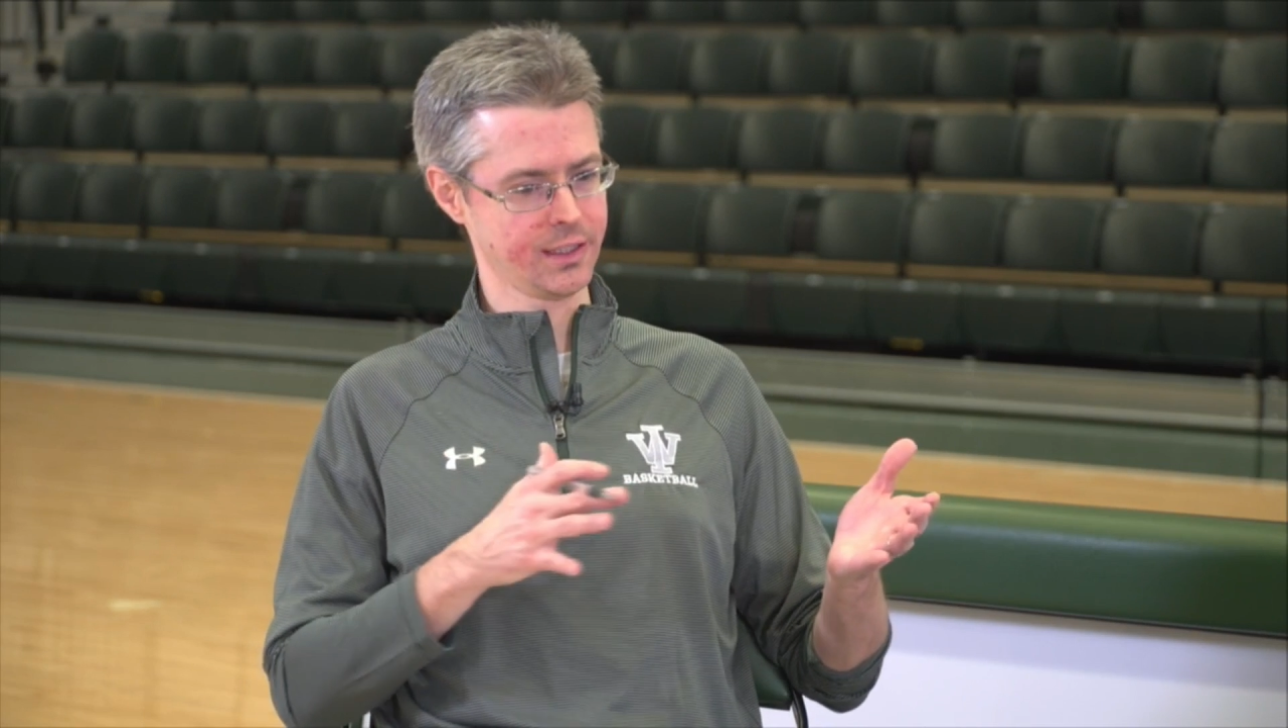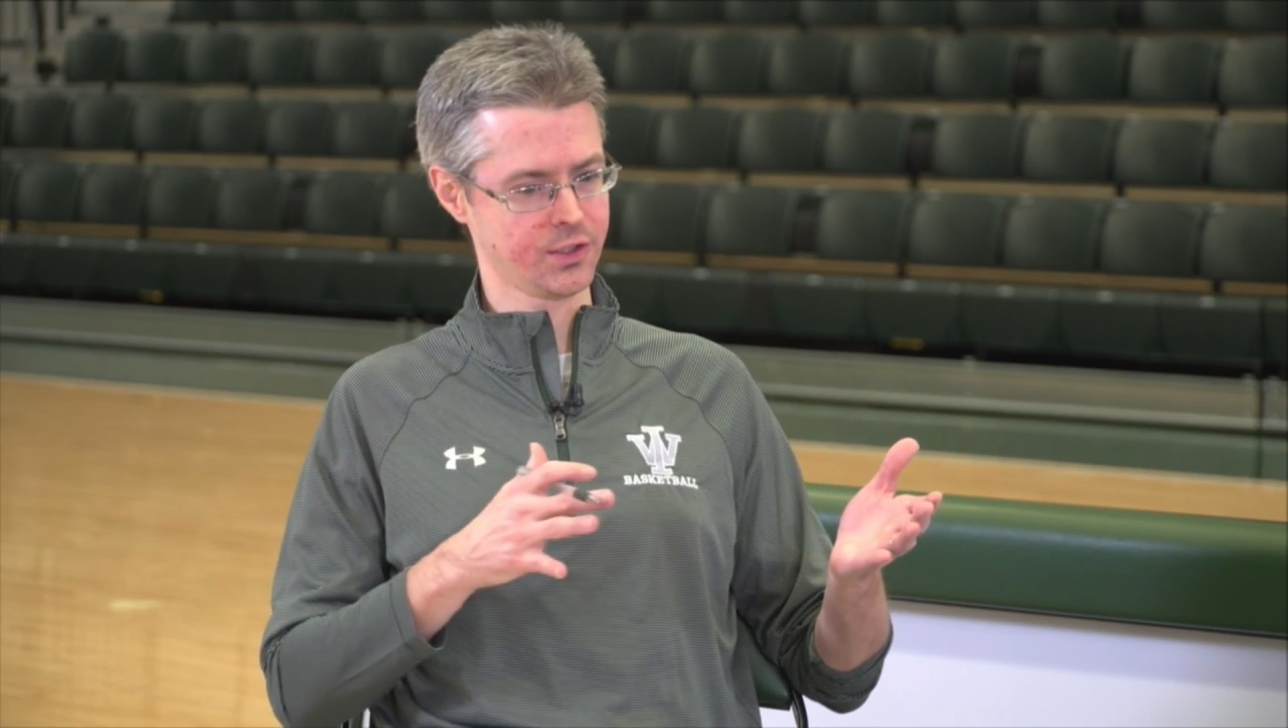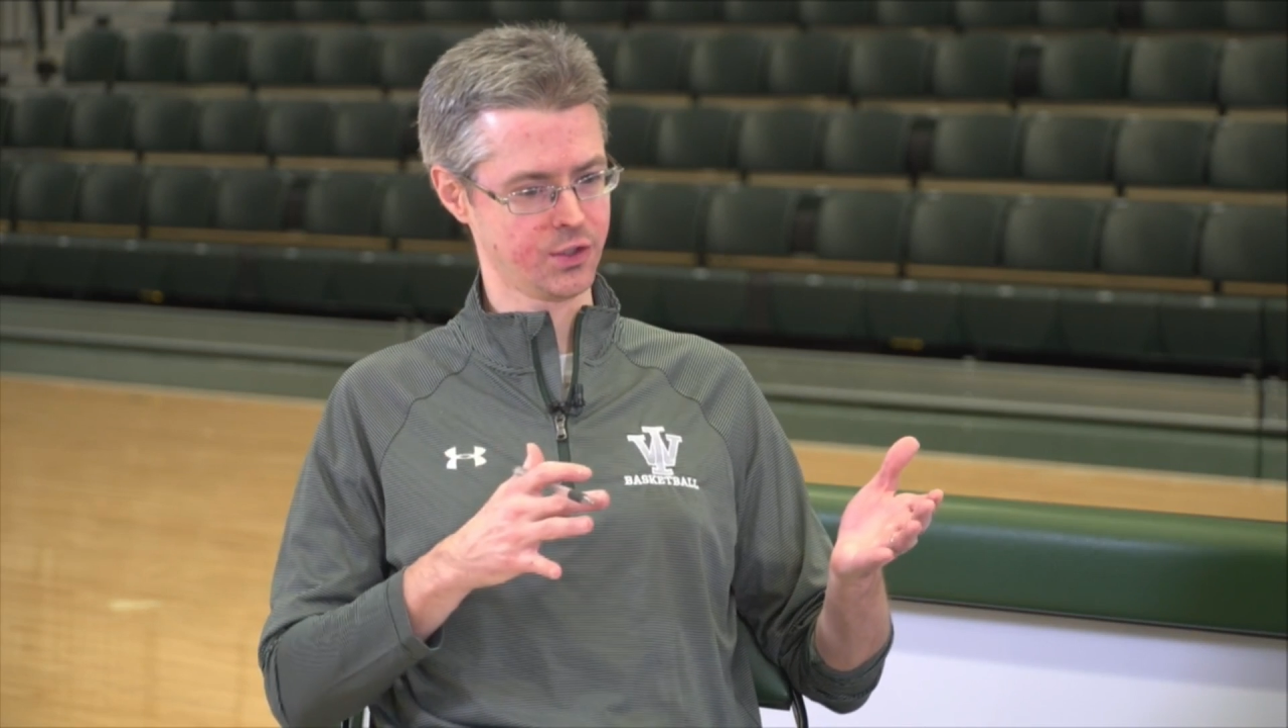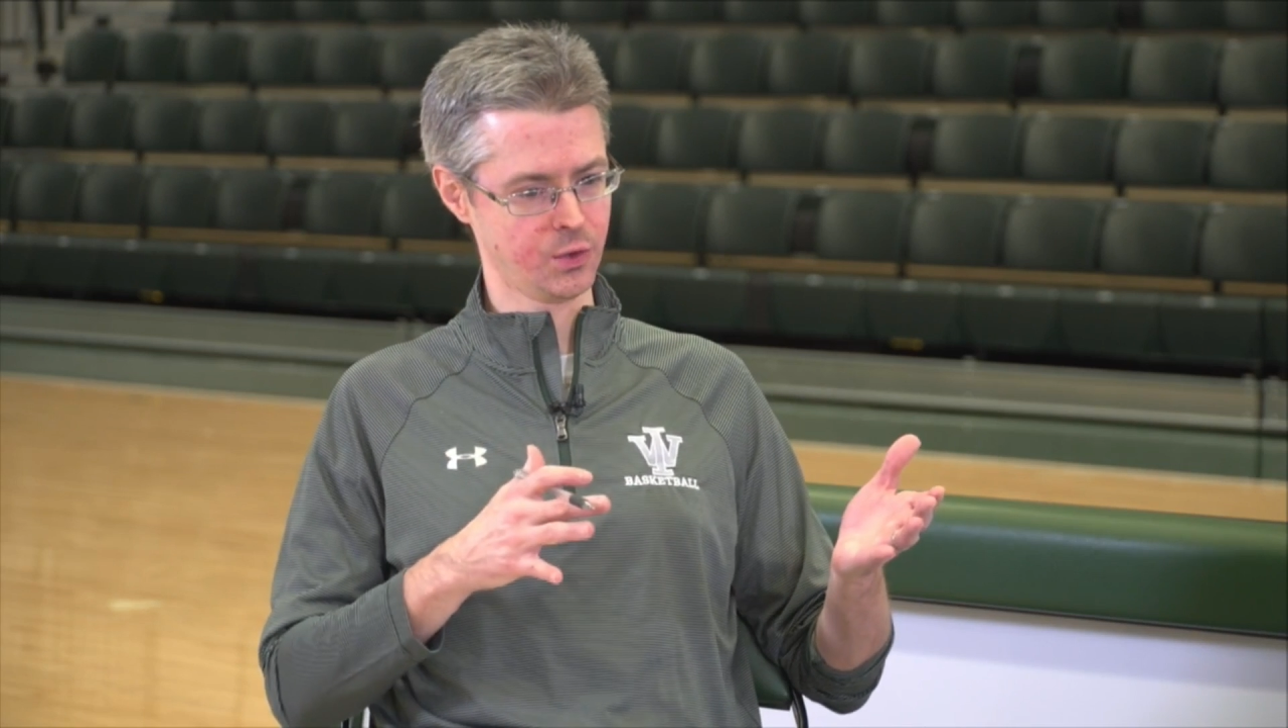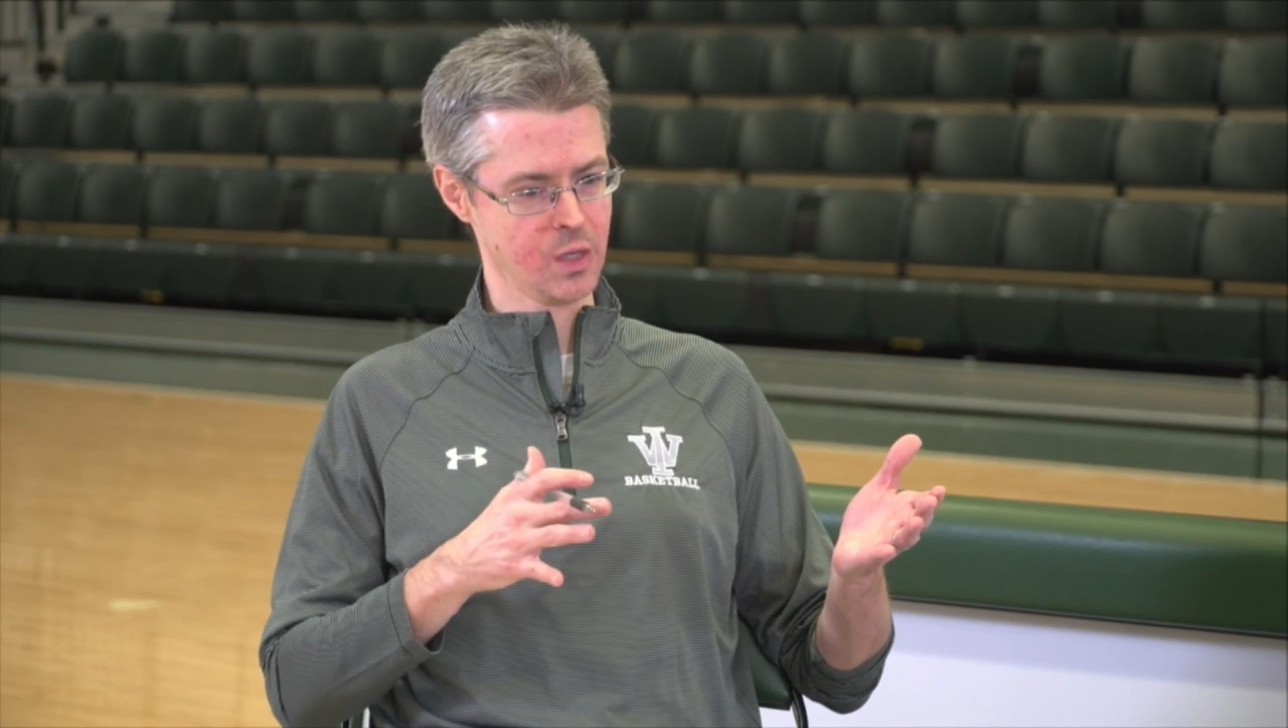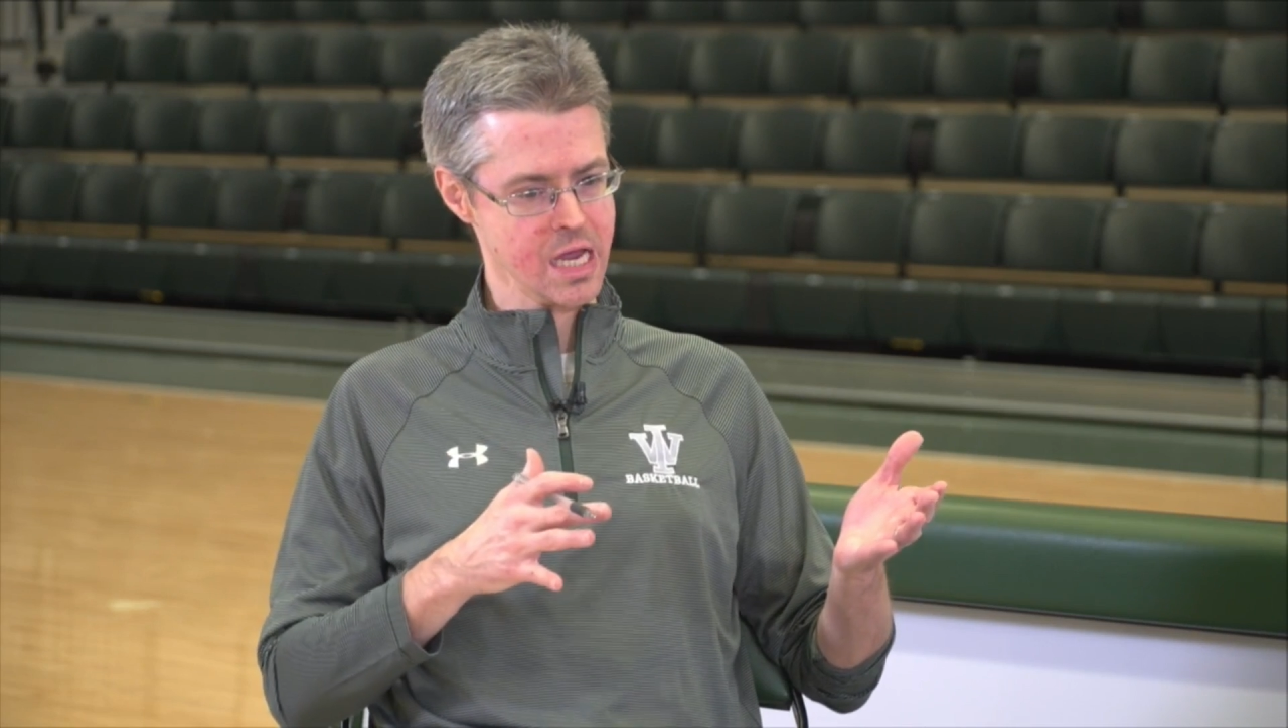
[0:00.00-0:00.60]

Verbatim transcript: to